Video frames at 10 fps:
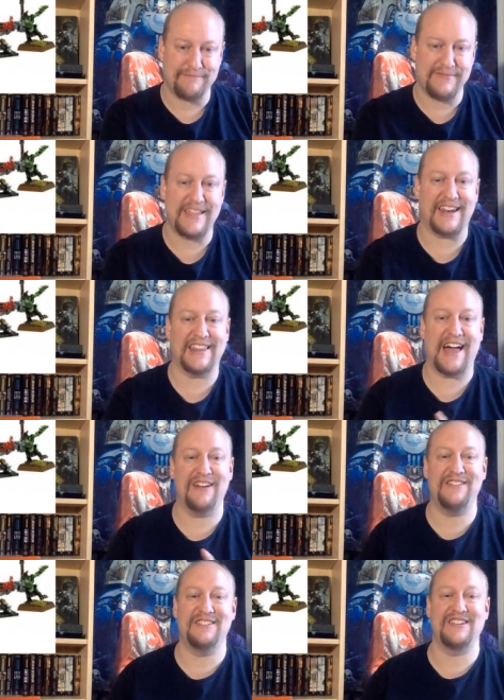that
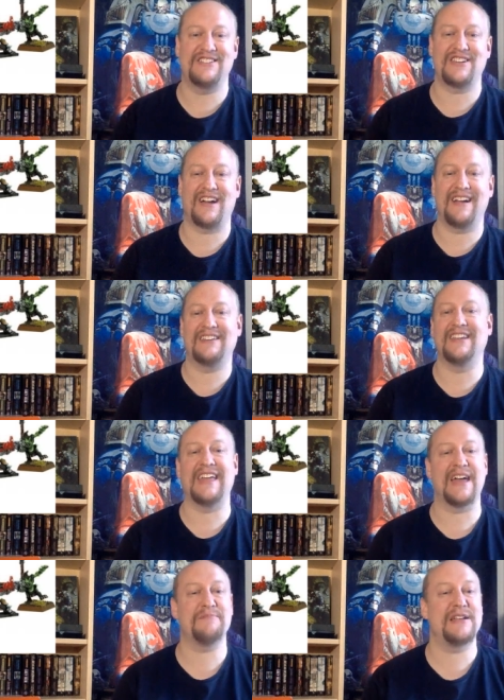allowed you to, tar- to
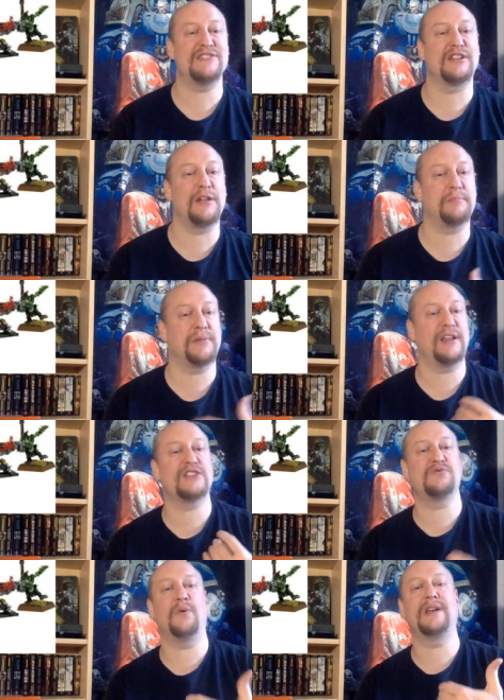get basically
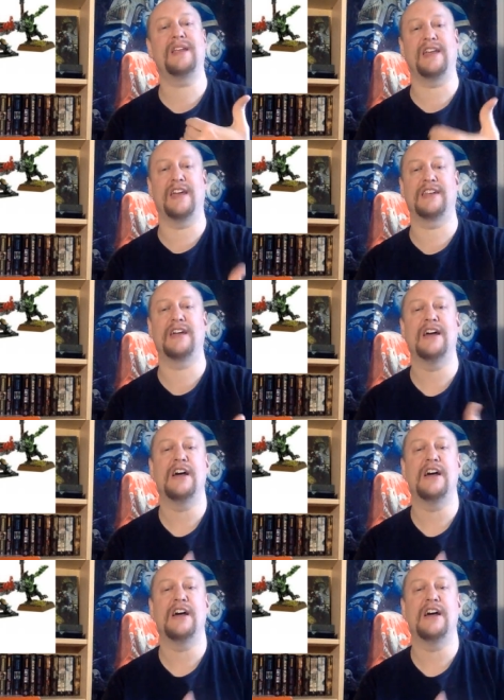plus one to hit